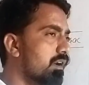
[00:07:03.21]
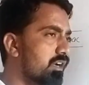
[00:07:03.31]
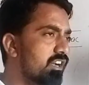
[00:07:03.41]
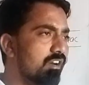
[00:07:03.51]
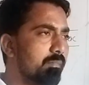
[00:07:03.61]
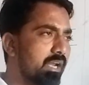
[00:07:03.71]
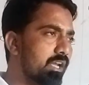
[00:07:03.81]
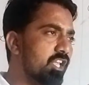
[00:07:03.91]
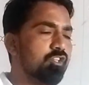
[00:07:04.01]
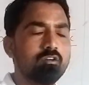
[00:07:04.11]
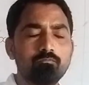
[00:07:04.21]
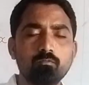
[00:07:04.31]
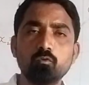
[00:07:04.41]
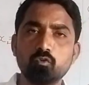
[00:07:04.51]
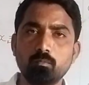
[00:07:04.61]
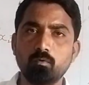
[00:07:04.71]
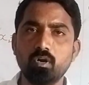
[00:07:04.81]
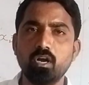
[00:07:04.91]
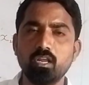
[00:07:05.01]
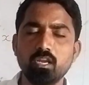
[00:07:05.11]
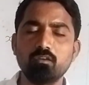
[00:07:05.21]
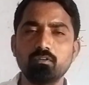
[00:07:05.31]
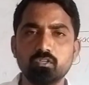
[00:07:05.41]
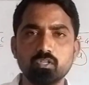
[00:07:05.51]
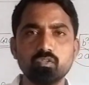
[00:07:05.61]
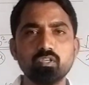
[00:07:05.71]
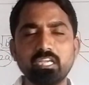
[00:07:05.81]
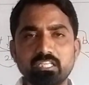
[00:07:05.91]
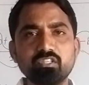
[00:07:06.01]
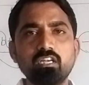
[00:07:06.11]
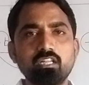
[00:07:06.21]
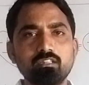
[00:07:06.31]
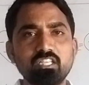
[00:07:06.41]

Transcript: determine nature of roots of quadratic equations easily.